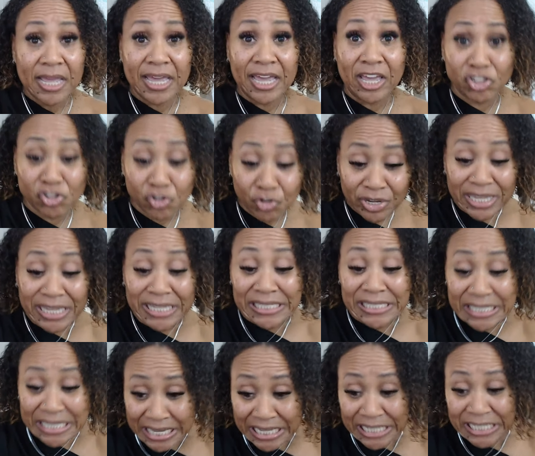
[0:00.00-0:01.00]
intricate
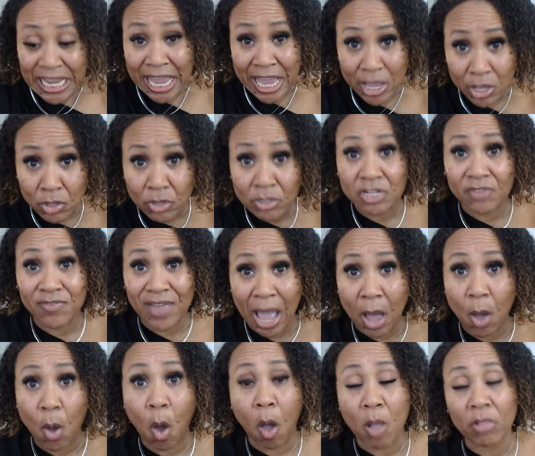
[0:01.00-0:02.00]
details of
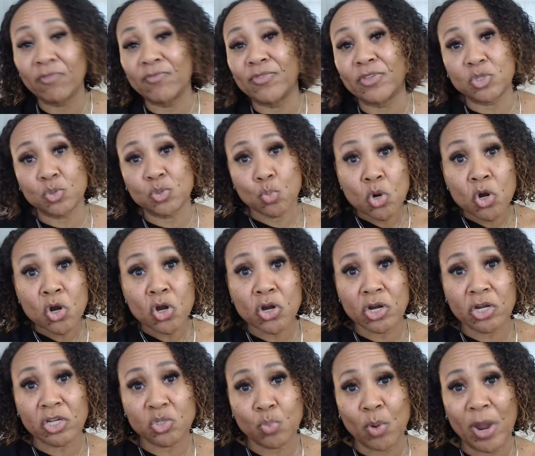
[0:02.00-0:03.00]
how all of this
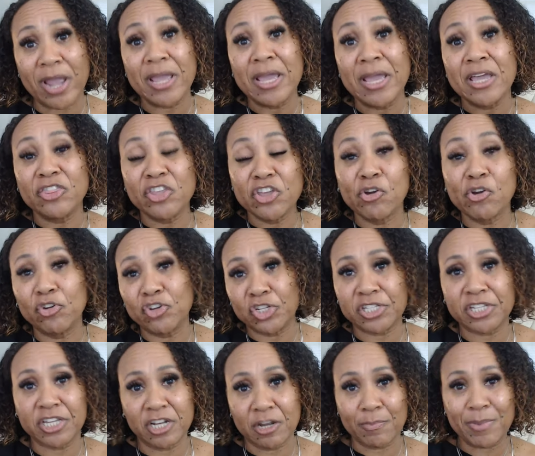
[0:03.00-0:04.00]
works, right, then you're
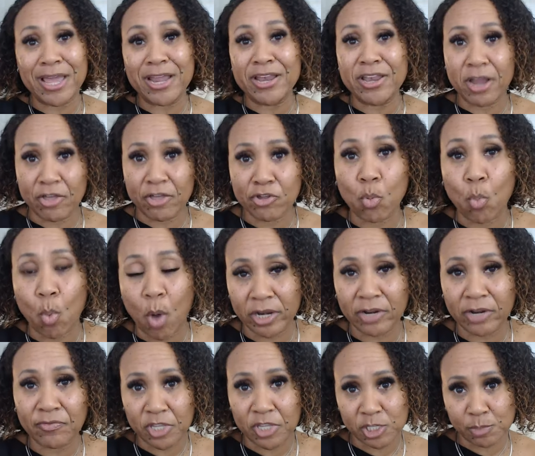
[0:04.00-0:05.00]
just going to be another one
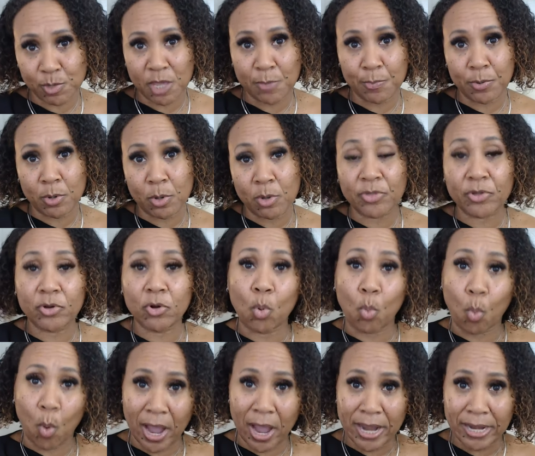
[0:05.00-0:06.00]
of these people that are
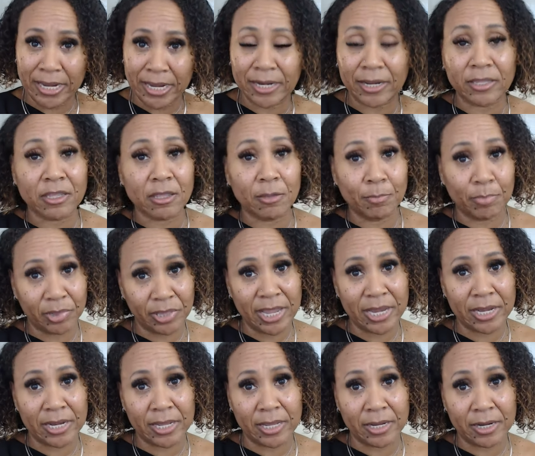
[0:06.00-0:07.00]
whining and
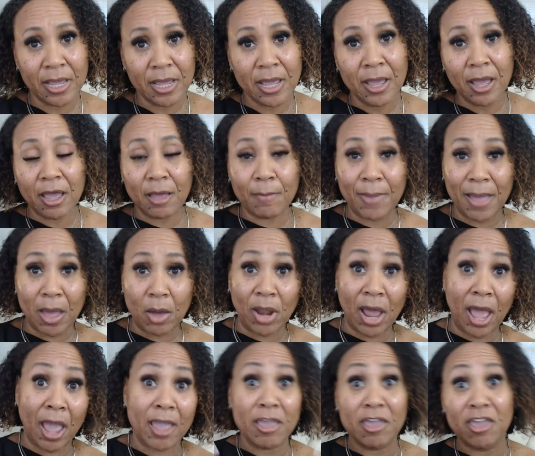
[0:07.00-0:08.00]
complaining about,
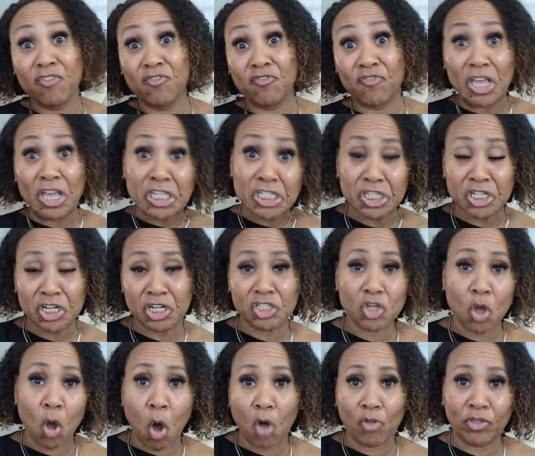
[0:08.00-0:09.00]
I invested
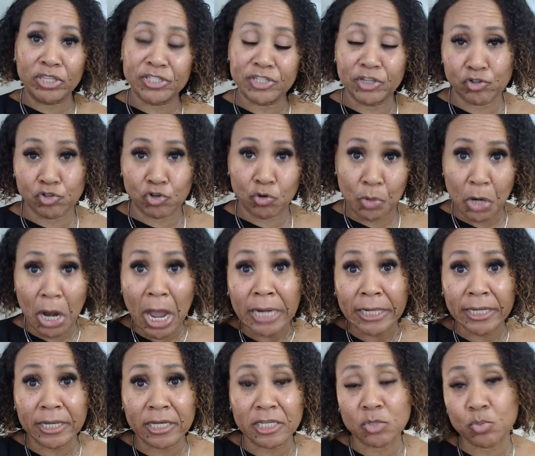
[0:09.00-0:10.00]
into all these digital
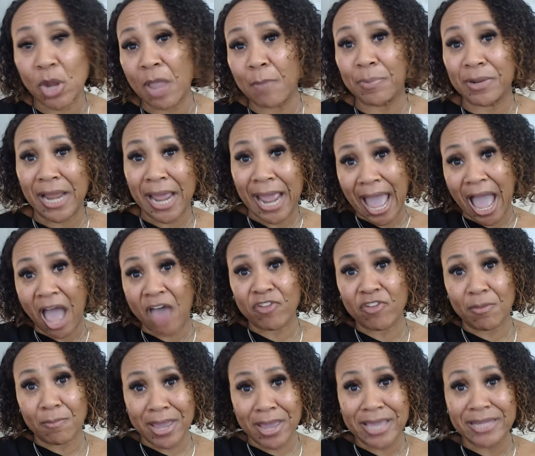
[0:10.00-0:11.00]
products, right, but I
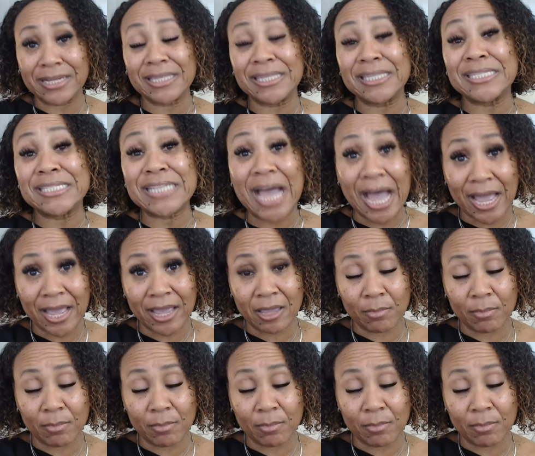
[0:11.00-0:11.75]
haven't made a dime.